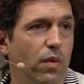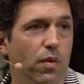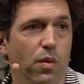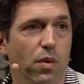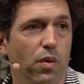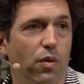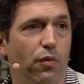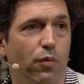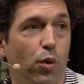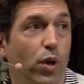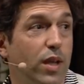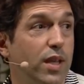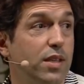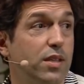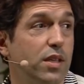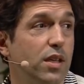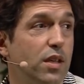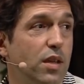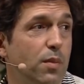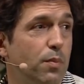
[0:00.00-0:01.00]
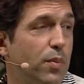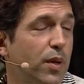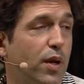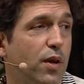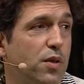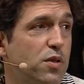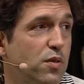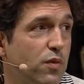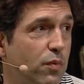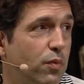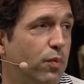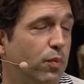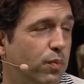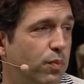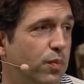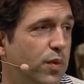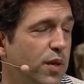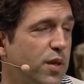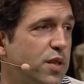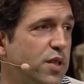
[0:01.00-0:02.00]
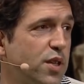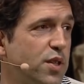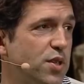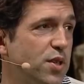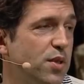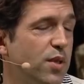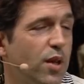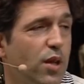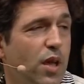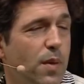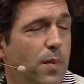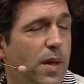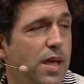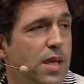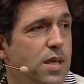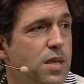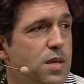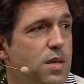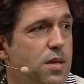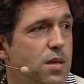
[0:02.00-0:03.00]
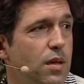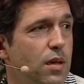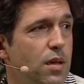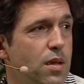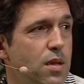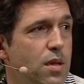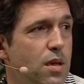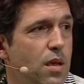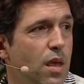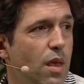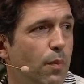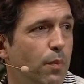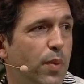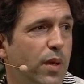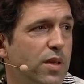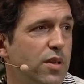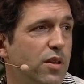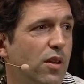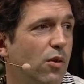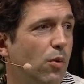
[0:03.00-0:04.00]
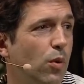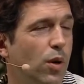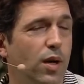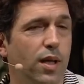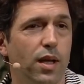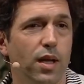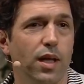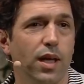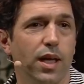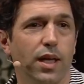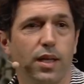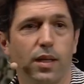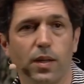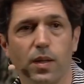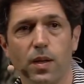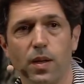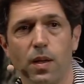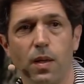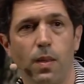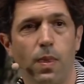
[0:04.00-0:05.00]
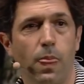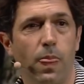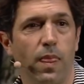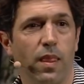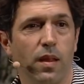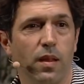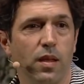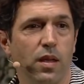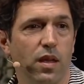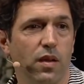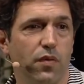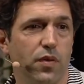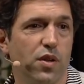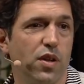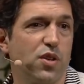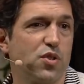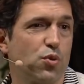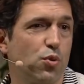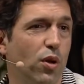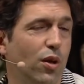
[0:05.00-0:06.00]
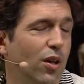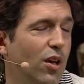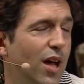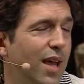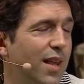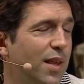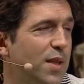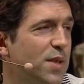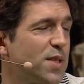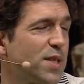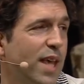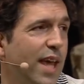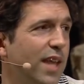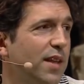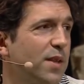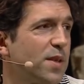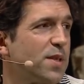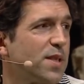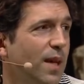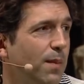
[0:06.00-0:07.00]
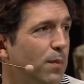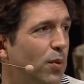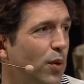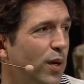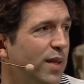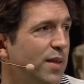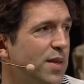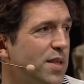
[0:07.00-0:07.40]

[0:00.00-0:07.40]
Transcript: of what he did and because of the decision that I made. But you know what? Like, if we didn't draw a line in the sand at some point and